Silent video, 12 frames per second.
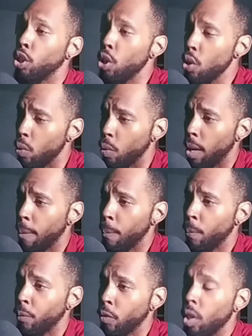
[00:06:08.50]
to.
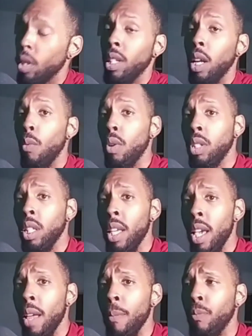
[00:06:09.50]
Now, once
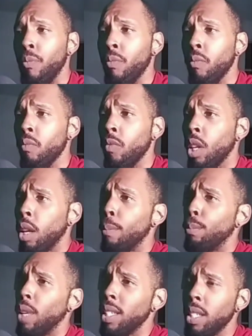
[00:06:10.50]
again,
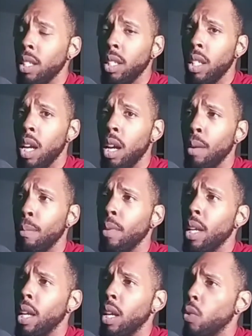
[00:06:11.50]
blessings come
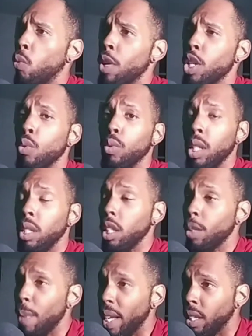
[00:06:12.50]
when you least
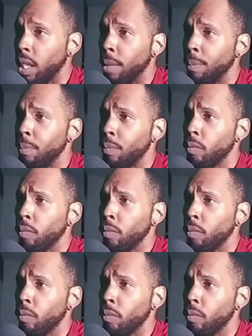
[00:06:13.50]
expect them.